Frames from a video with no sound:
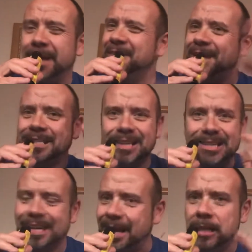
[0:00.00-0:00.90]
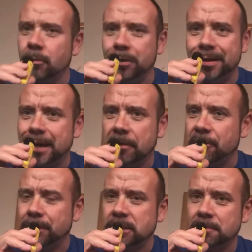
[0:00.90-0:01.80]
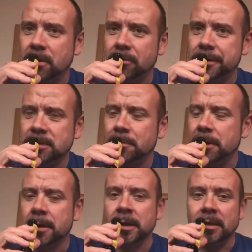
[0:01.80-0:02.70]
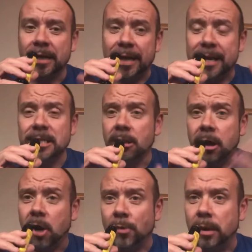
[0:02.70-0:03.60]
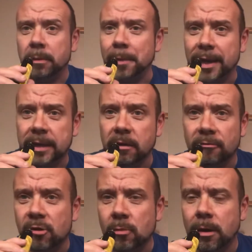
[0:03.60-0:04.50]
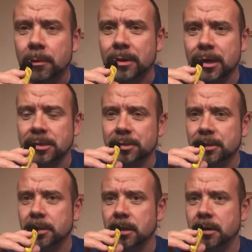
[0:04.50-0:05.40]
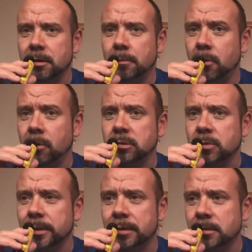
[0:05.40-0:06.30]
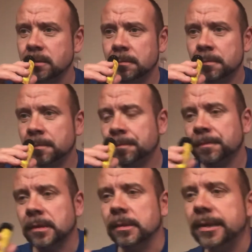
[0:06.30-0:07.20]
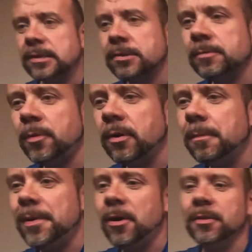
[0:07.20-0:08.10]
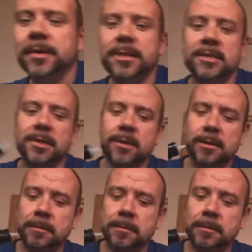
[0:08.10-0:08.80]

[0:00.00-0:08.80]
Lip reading: and that's exactly what you get when you smell this. But it is like opening up a packet of rhubarb or custard boiled sweets. Let's just put a bit on this.